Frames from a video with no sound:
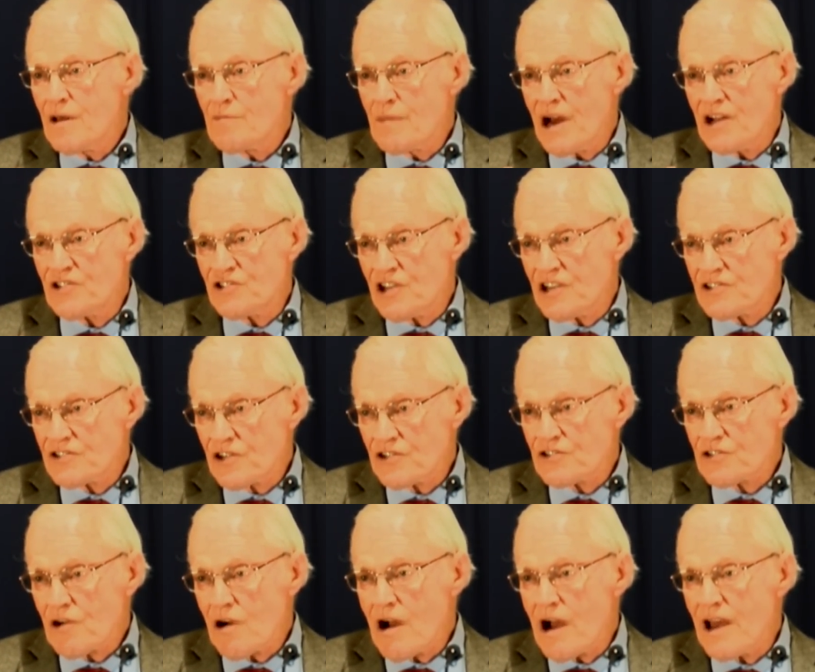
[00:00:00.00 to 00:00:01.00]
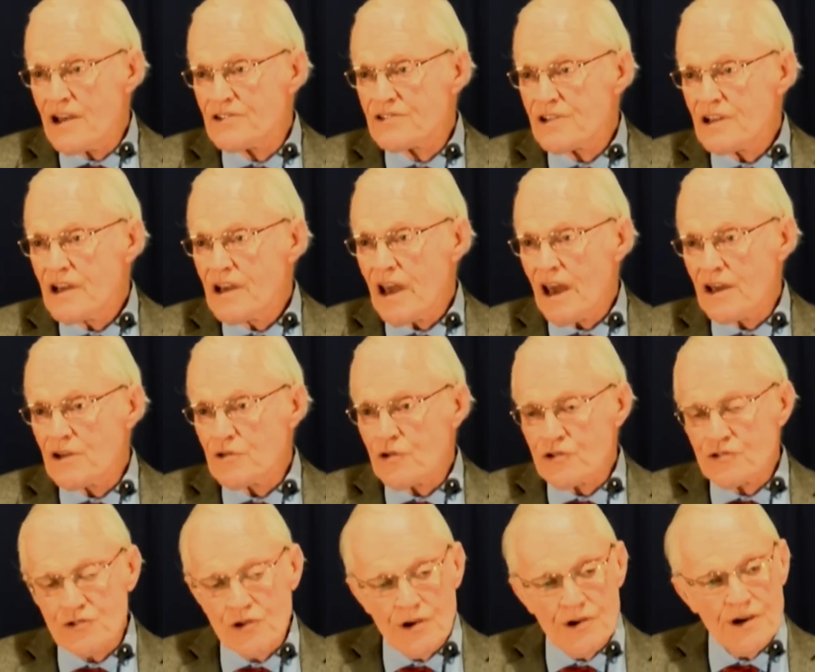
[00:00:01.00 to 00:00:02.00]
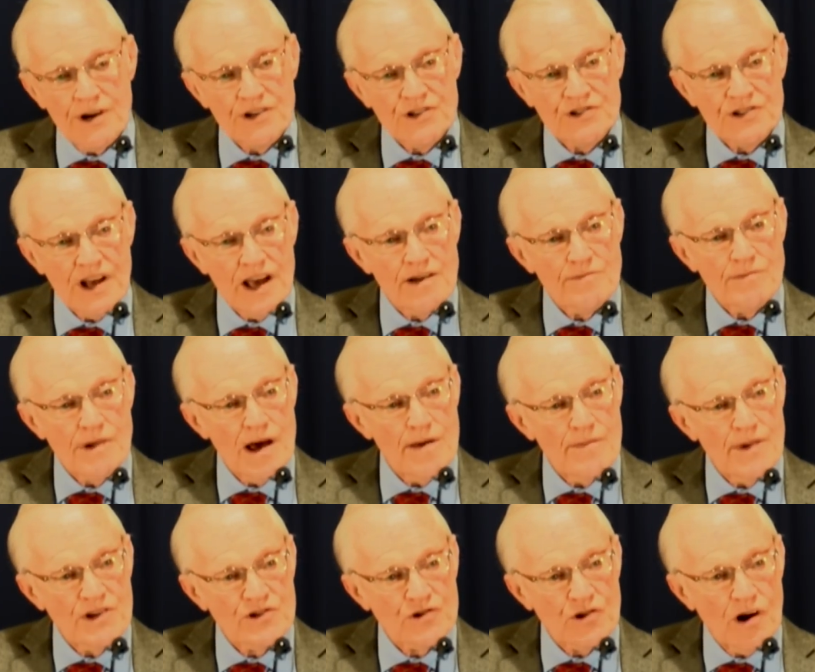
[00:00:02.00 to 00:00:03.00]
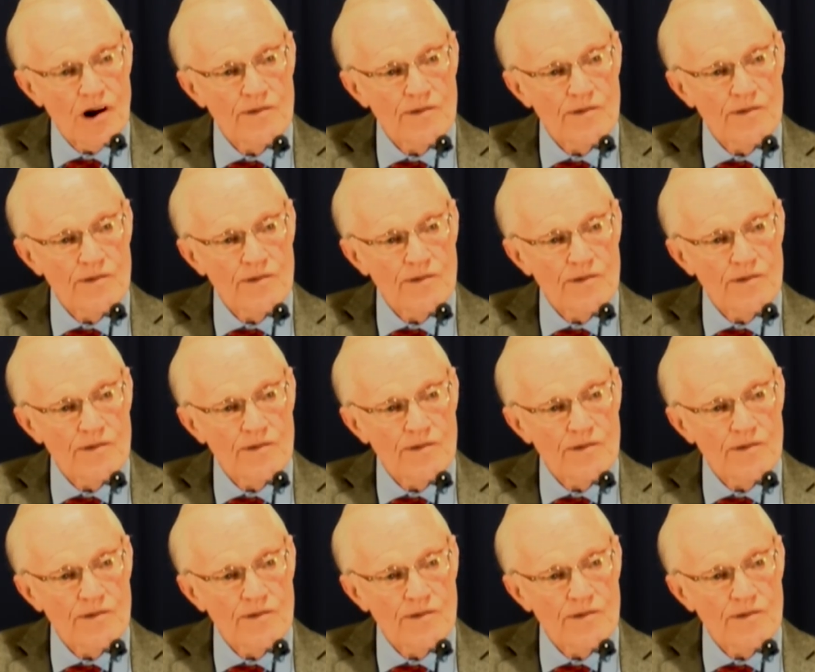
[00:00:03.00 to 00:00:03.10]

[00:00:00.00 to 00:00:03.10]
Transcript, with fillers: by Jesus Christ and to a certain extent by Mr.